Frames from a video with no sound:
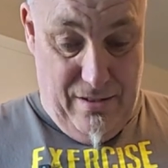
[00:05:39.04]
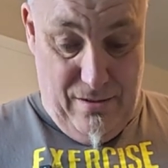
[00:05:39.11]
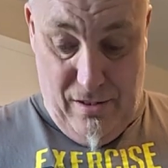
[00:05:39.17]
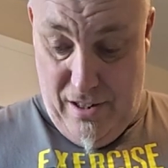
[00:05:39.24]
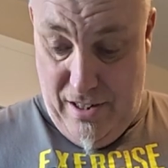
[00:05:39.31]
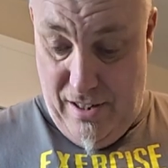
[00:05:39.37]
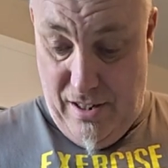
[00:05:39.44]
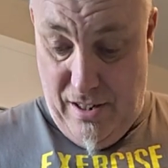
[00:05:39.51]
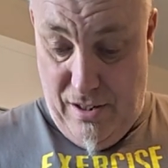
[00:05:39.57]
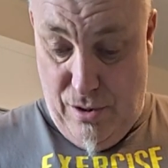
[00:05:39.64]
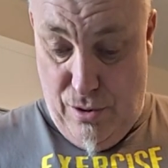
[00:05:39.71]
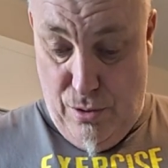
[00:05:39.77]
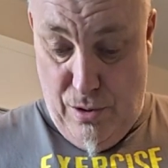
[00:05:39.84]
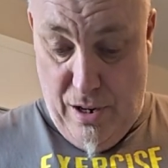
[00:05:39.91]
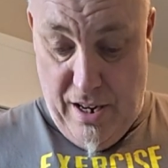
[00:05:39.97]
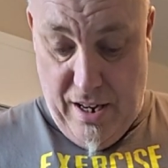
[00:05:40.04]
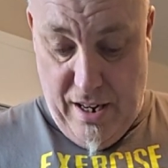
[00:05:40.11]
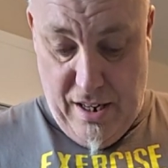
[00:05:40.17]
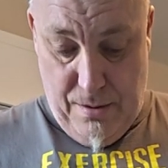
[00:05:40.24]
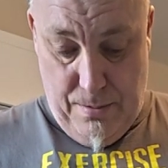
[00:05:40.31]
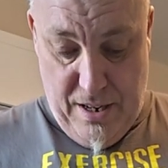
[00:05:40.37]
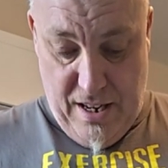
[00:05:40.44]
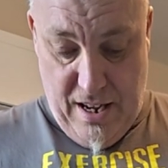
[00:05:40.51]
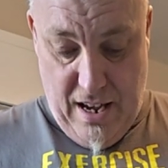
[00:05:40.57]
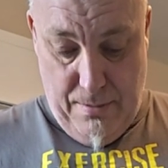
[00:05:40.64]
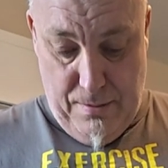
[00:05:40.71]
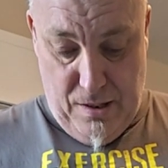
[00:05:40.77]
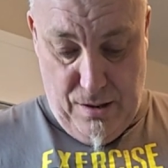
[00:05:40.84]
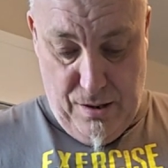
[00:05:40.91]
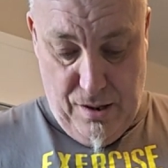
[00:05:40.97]
Right, to connect my
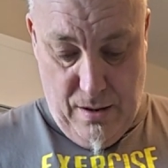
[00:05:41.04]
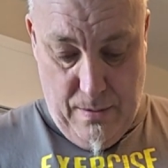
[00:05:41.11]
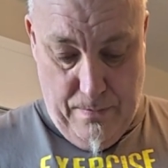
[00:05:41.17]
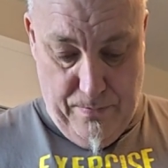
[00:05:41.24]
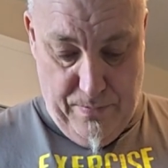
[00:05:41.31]
cables,